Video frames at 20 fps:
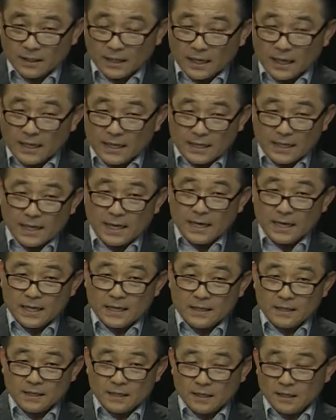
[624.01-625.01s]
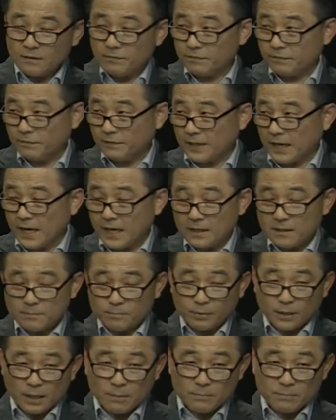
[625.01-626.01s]
and then if that
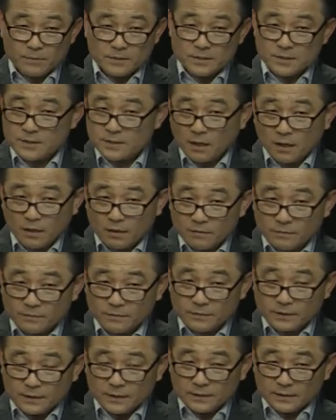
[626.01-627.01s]
problem is solved,